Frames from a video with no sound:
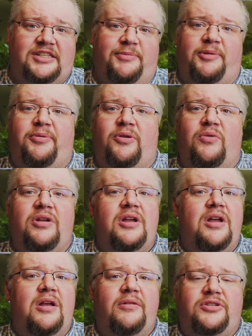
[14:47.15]
I'm going to put
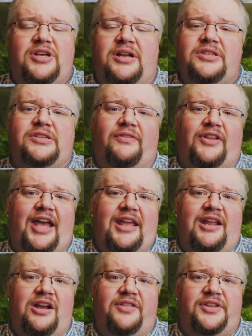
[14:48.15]
tons of
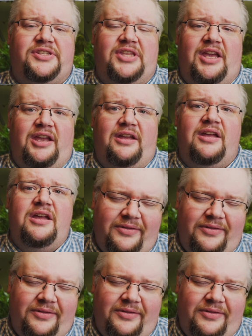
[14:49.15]
lighting on this thing.